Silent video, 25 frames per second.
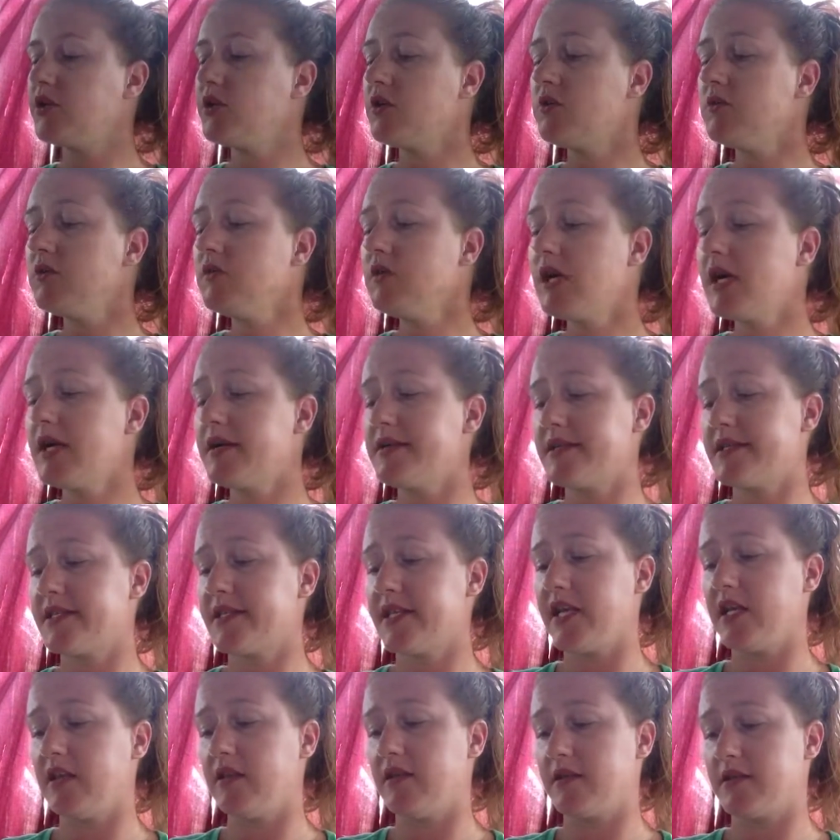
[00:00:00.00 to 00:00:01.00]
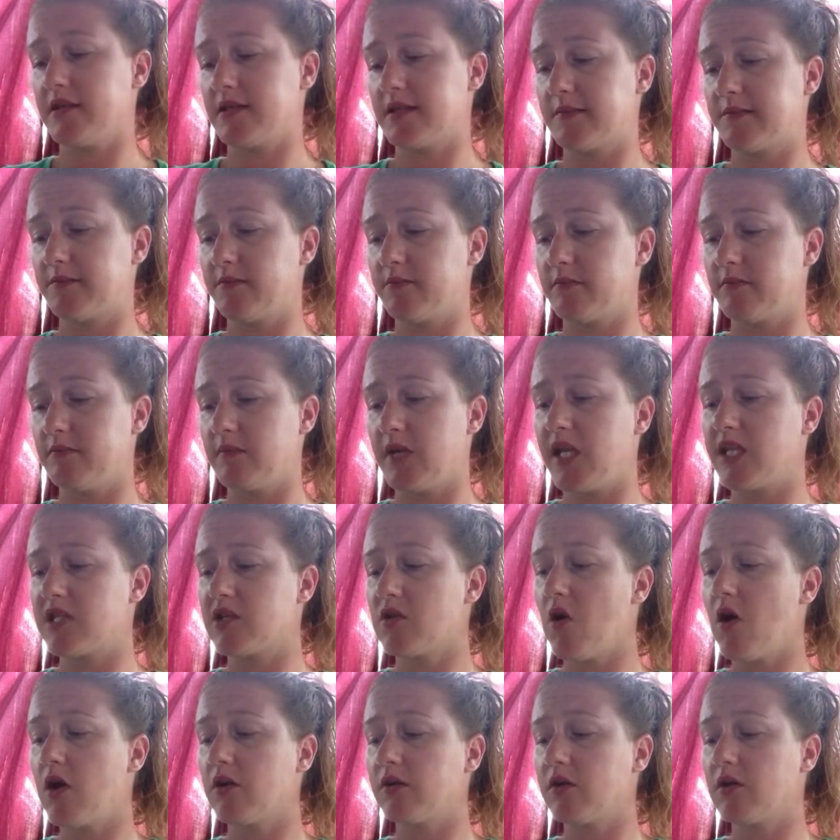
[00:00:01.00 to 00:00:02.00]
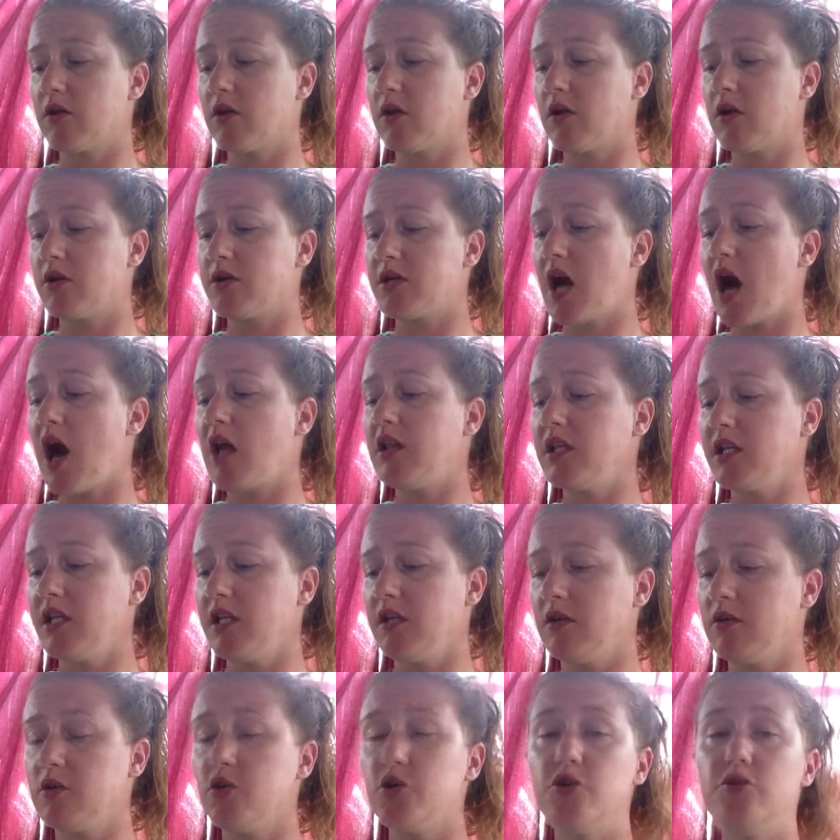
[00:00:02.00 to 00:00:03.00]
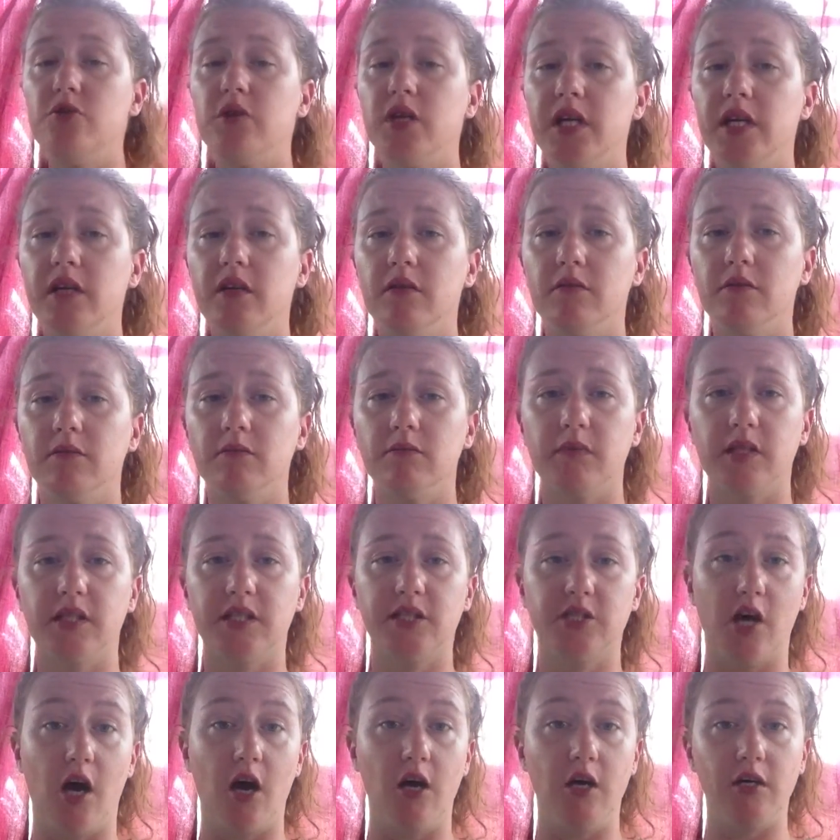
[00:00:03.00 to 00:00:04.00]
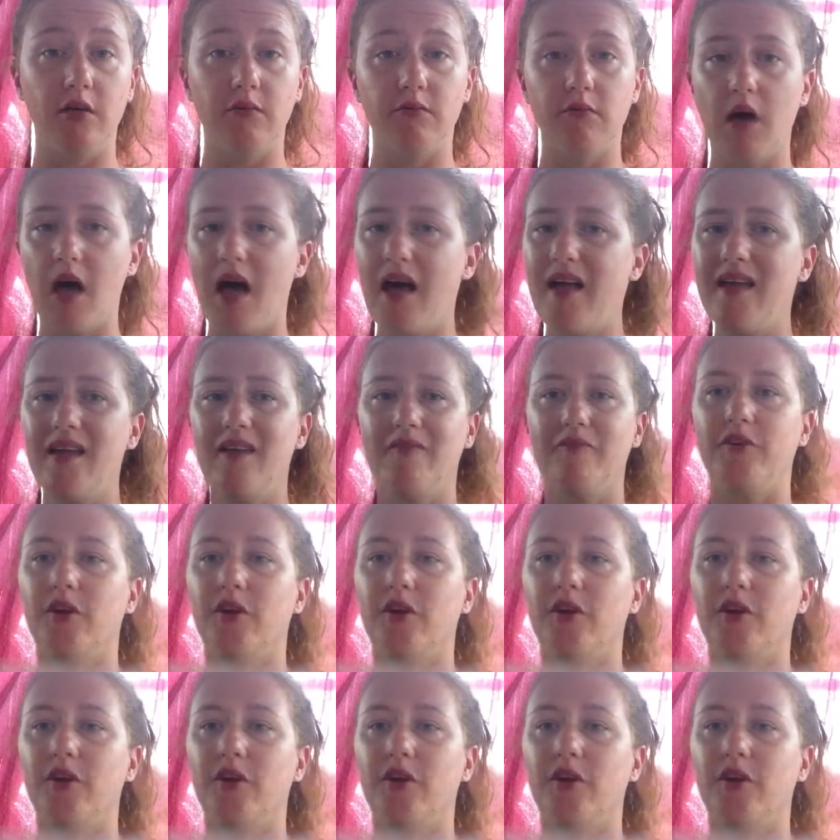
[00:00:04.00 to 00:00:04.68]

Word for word: don't know how to say this. It's called Kadali, Kaduli, Kadali. I have